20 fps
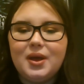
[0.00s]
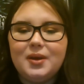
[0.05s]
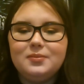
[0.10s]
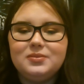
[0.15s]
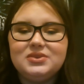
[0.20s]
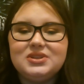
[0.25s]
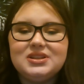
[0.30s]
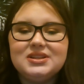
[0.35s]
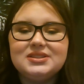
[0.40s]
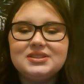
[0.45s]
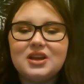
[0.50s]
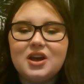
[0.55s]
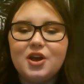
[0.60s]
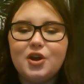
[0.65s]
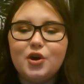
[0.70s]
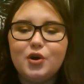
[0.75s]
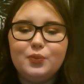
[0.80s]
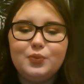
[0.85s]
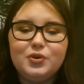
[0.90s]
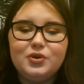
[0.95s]
empties. I
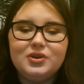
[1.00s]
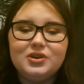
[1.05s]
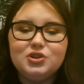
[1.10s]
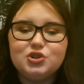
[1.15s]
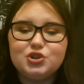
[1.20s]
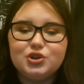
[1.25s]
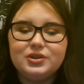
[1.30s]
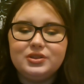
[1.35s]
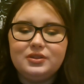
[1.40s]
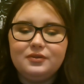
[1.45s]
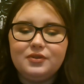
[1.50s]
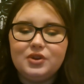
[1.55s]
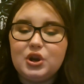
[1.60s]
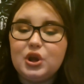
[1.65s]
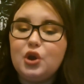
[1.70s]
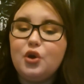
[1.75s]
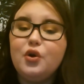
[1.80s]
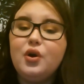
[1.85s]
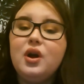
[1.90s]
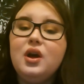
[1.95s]
hope you enjoyed the
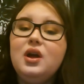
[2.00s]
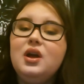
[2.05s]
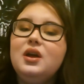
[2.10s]
video.